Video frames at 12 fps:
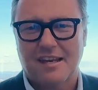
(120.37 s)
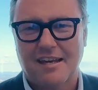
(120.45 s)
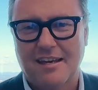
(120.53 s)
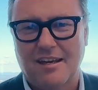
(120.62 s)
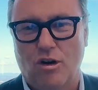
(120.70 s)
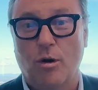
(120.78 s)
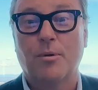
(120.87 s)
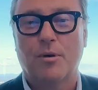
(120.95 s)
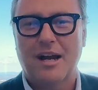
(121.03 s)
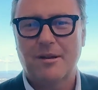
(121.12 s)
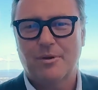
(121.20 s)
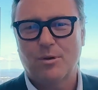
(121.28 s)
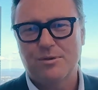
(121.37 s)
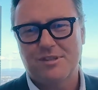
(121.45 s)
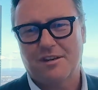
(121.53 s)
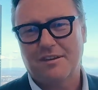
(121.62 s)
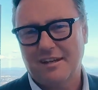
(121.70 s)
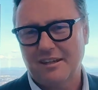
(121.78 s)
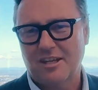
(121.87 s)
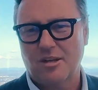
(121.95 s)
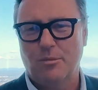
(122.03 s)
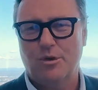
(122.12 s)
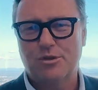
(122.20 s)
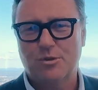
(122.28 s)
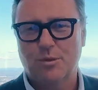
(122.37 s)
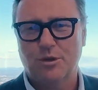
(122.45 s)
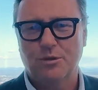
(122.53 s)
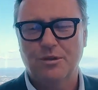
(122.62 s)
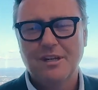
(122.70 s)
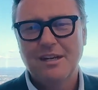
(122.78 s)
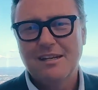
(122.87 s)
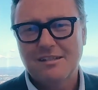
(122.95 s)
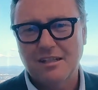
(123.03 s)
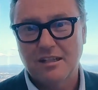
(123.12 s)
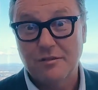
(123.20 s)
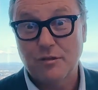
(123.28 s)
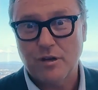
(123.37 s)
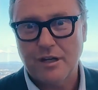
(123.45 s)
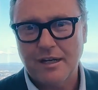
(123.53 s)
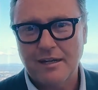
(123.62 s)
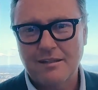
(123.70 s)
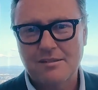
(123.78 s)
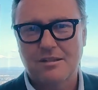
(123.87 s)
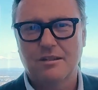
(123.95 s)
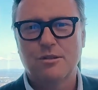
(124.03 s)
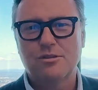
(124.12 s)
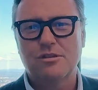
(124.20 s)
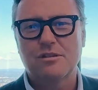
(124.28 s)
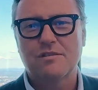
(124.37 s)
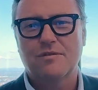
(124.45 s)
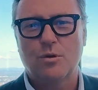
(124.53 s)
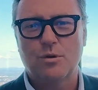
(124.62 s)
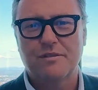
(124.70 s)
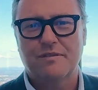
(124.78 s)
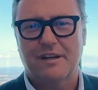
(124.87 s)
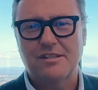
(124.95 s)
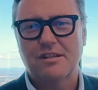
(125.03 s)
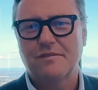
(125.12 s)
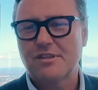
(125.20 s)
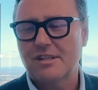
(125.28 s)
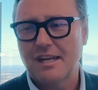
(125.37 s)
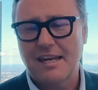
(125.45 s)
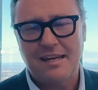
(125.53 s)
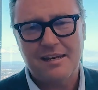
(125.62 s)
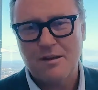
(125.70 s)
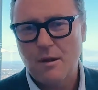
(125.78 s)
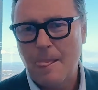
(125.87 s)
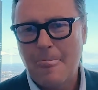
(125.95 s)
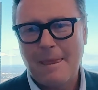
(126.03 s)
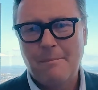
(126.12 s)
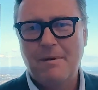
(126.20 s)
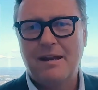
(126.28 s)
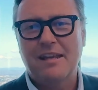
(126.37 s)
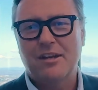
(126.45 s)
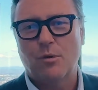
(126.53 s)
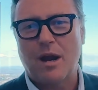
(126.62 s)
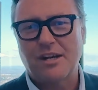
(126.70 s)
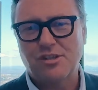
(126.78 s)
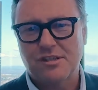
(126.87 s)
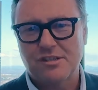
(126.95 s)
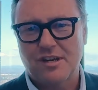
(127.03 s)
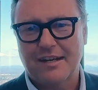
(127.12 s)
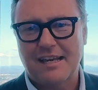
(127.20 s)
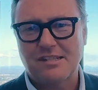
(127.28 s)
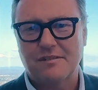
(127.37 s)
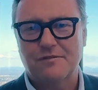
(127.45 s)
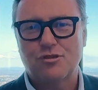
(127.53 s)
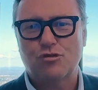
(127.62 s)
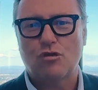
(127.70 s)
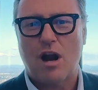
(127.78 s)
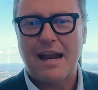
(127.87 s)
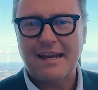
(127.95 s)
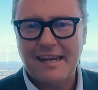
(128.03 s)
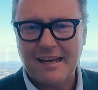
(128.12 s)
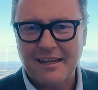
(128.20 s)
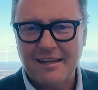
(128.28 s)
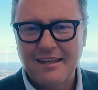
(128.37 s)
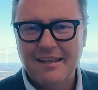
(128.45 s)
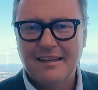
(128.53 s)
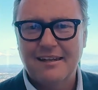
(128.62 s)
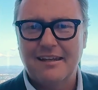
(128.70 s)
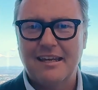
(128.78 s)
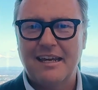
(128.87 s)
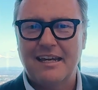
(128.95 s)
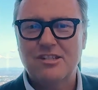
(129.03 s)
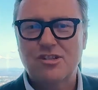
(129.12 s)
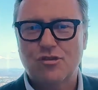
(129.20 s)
a operator, but also in the commercial world, delivering solutions for defence, you've seen many iterations, I guess, of training needs,